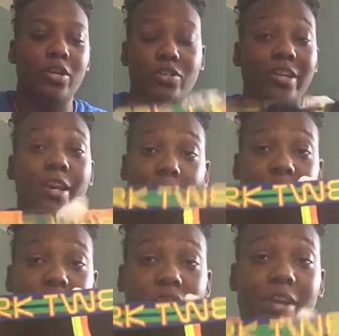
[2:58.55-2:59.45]
So yeah,
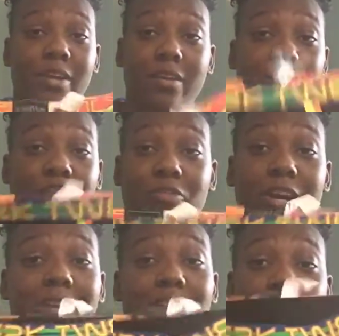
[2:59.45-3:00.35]
these are great. They're
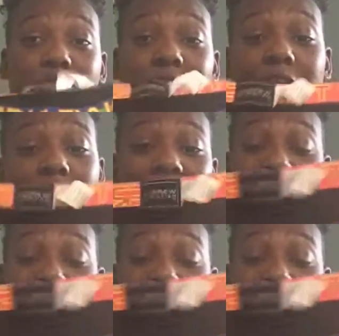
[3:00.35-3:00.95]
great. They're soft. They